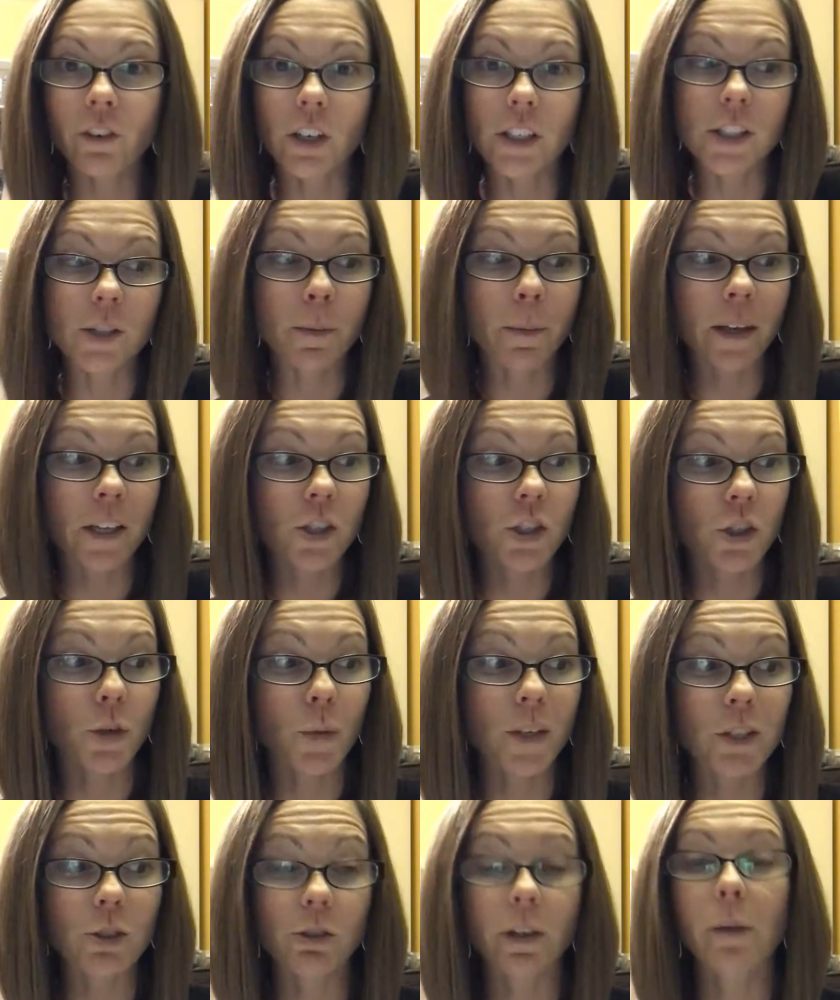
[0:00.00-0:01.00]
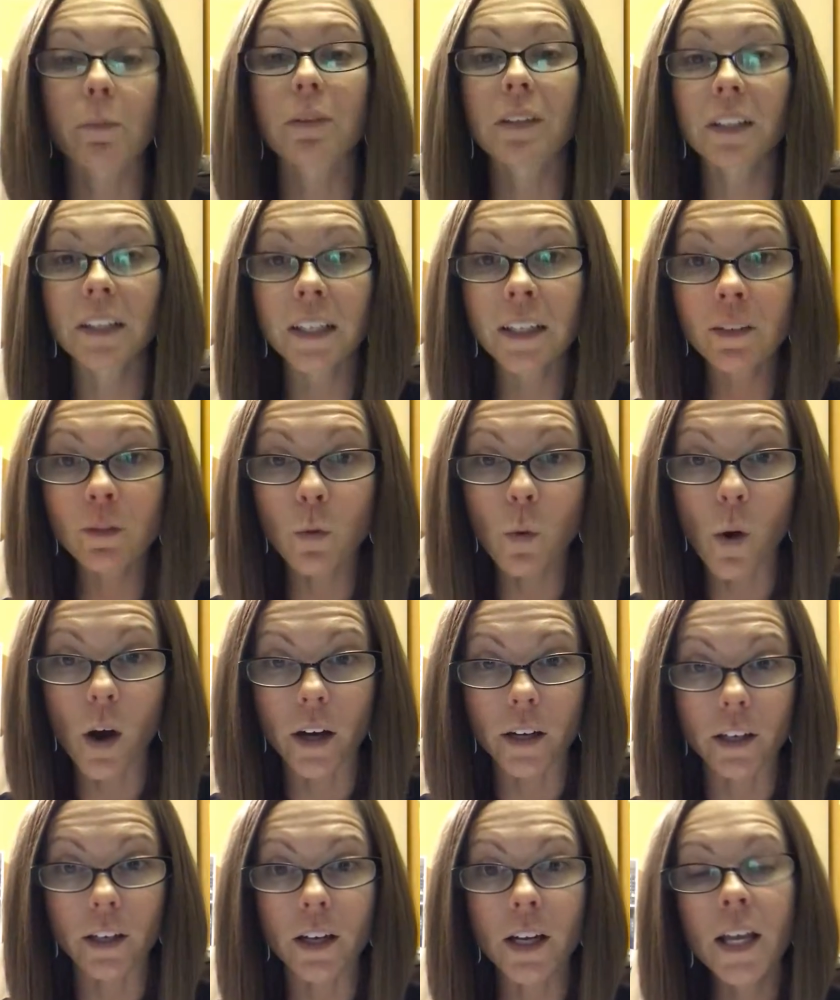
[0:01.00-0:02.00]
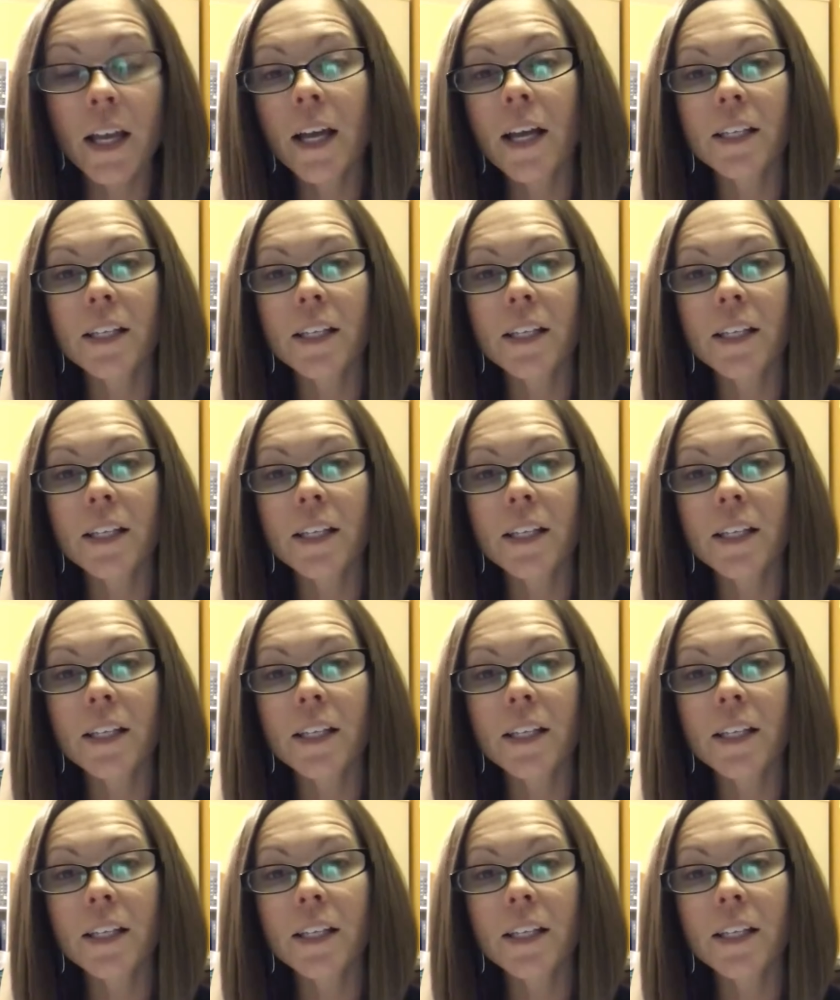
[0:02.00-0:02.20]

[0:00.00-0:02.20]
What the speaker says: for us to make sure we drink plenty of water